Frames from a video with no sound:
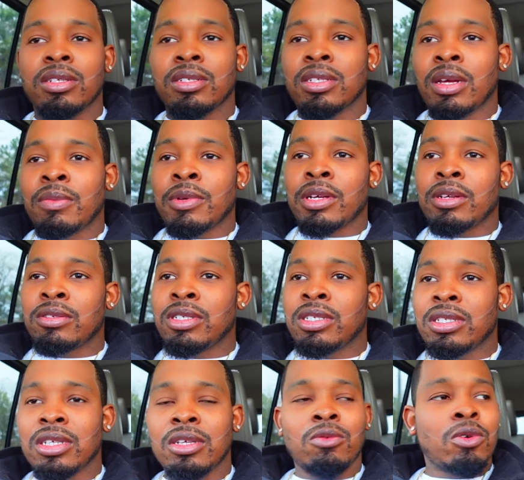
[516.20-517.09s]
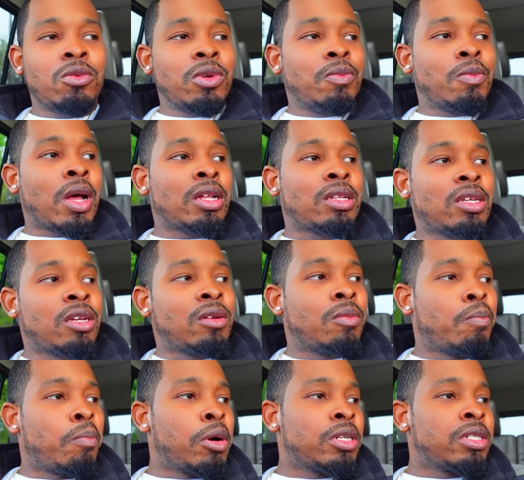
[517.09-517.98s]
Time to go see what we about to
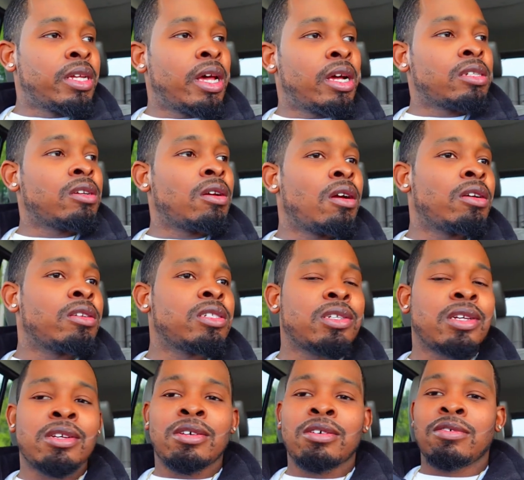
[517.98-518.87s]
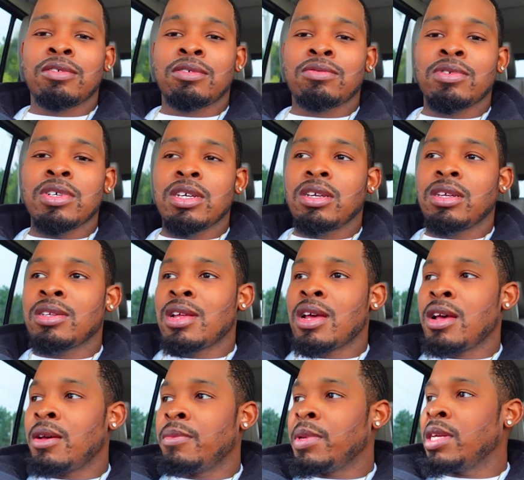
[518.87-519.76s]
protect ourselves with. You know
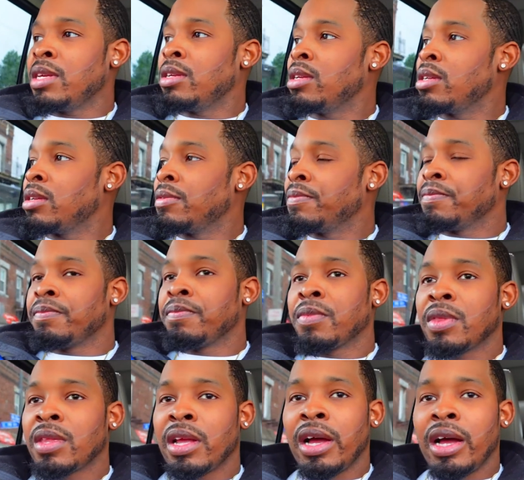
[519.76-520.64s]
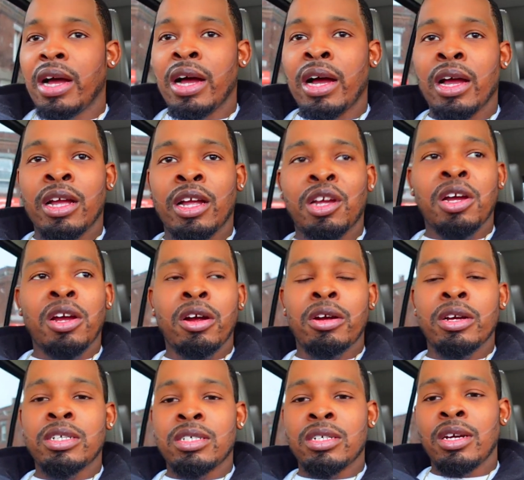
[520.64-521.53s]
what I mean? I
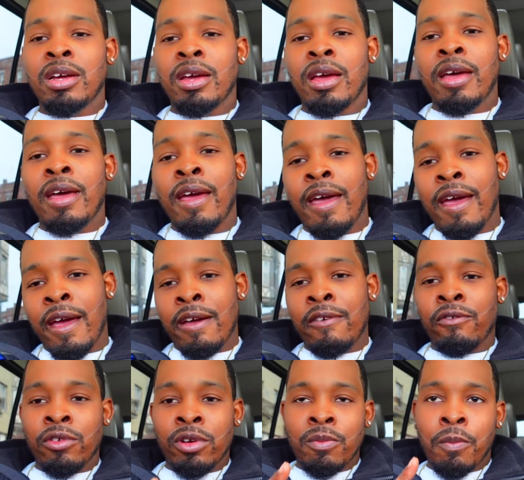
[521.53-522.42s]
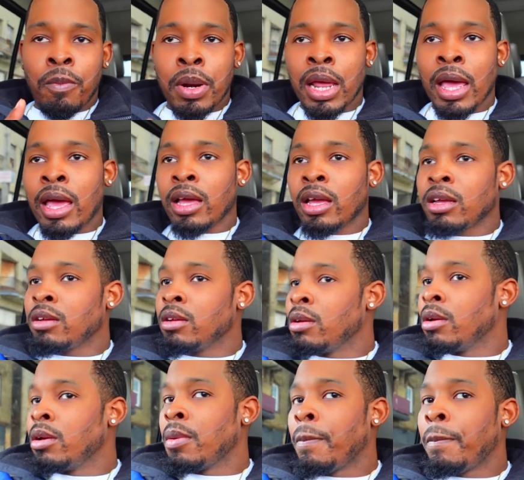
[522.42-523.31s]
encourage every black
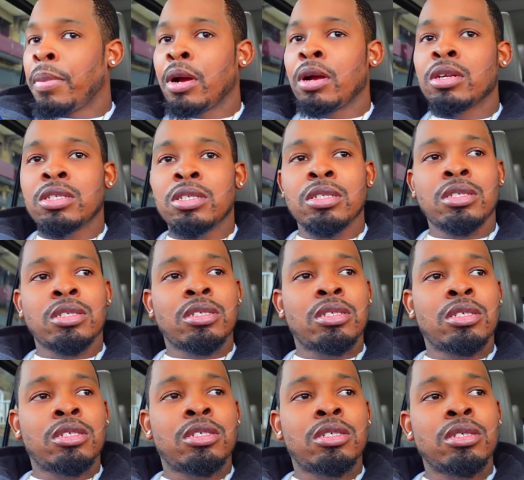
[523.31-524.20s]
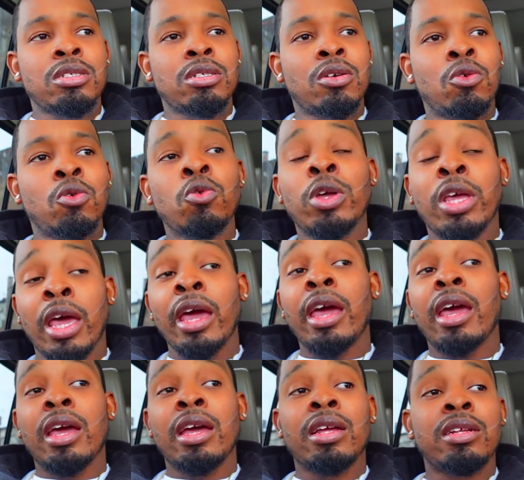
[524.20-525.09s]
person who
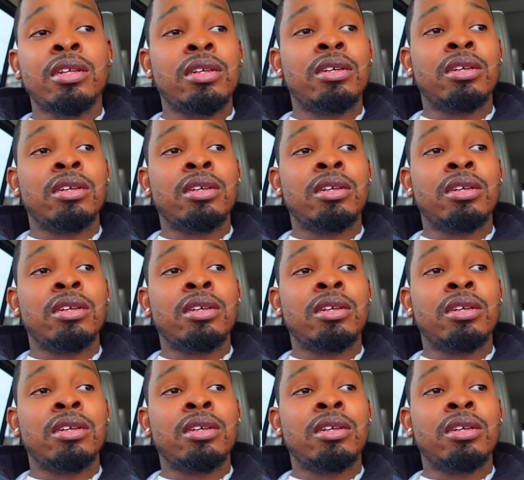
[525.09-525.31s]
can